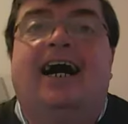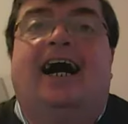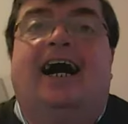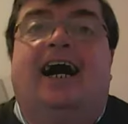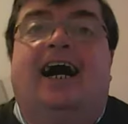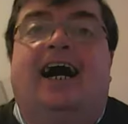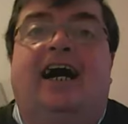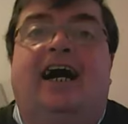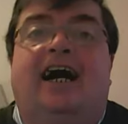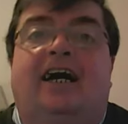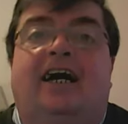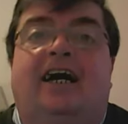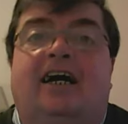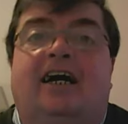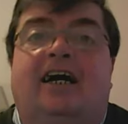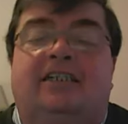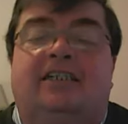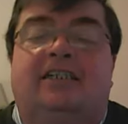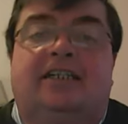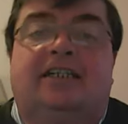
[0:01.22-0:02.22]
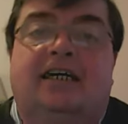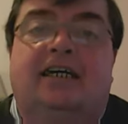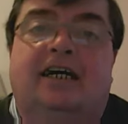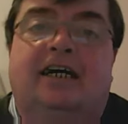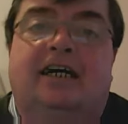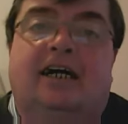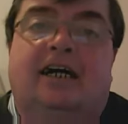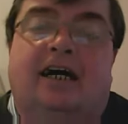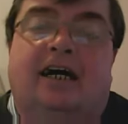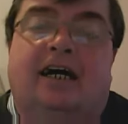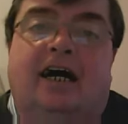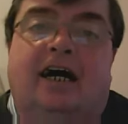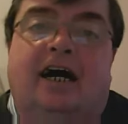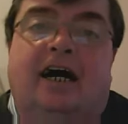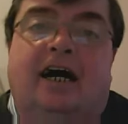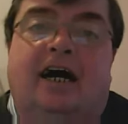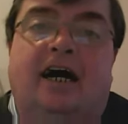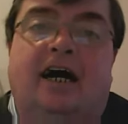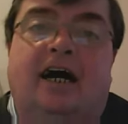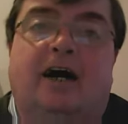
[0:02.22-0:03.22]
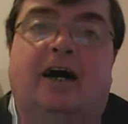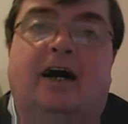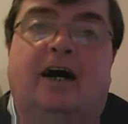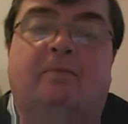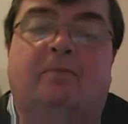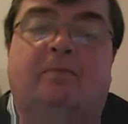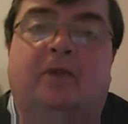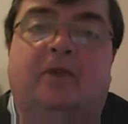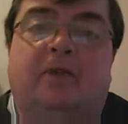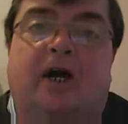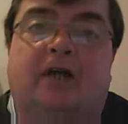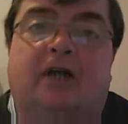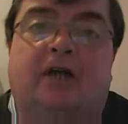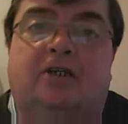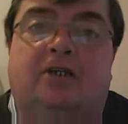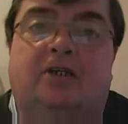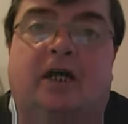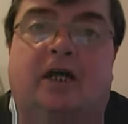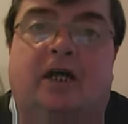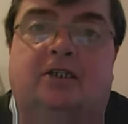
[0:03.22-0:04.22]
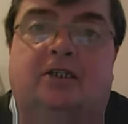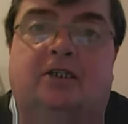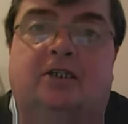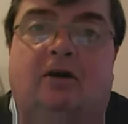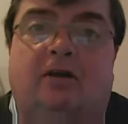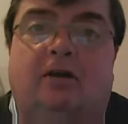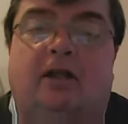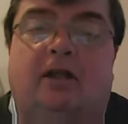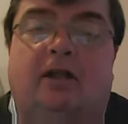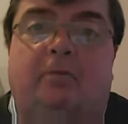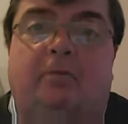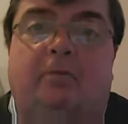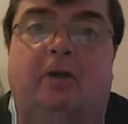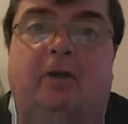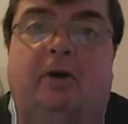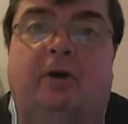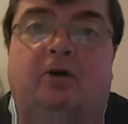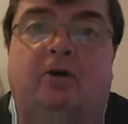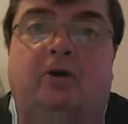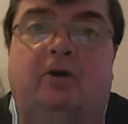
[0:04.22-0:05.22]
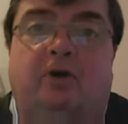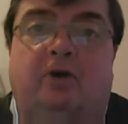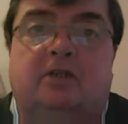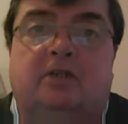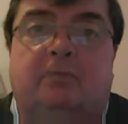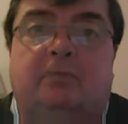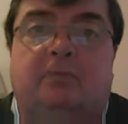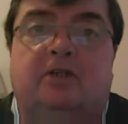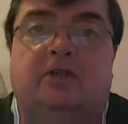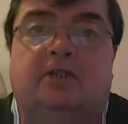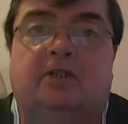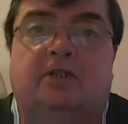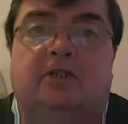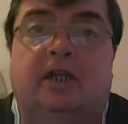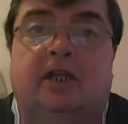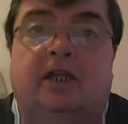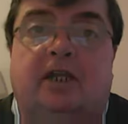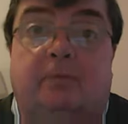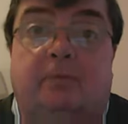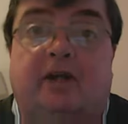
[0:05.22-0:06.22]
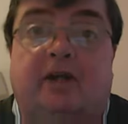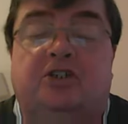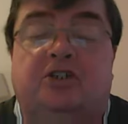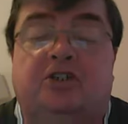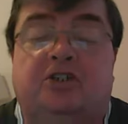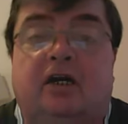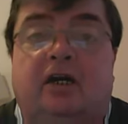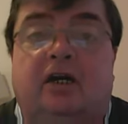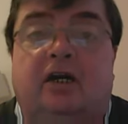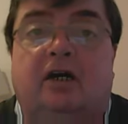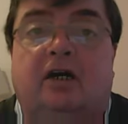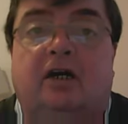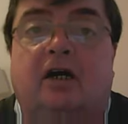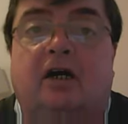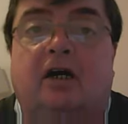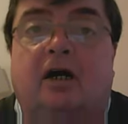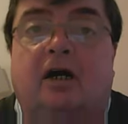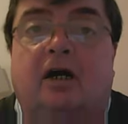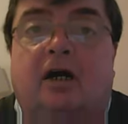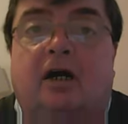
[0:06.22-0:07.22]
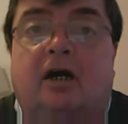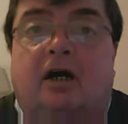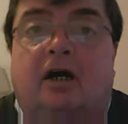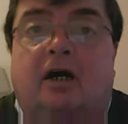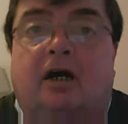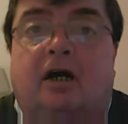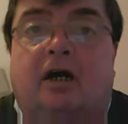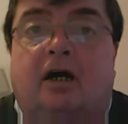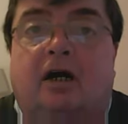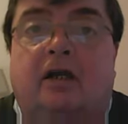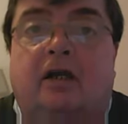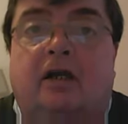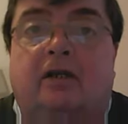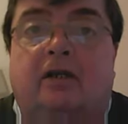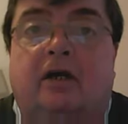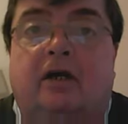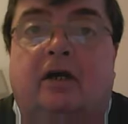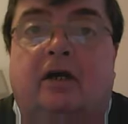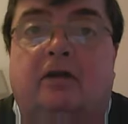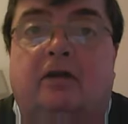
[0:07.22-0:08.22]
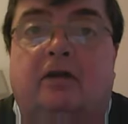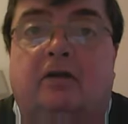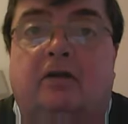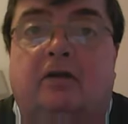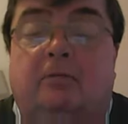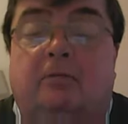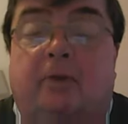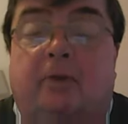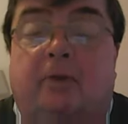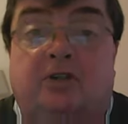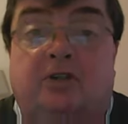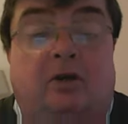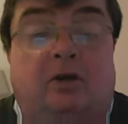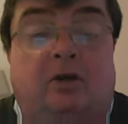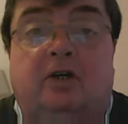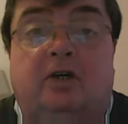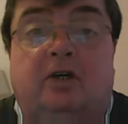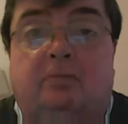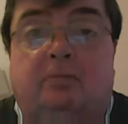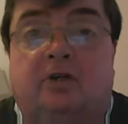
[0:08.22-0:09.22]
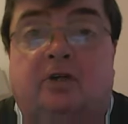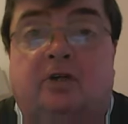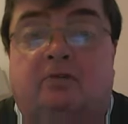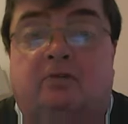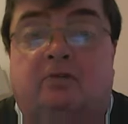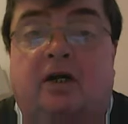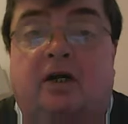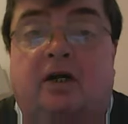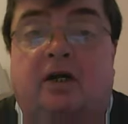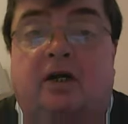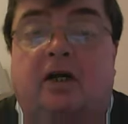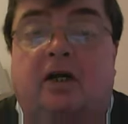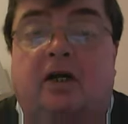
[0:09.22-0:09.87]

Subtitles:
Hi guys, I'd just like to talk a little bit about Christmas and dementia, and dementia at Christmas, really.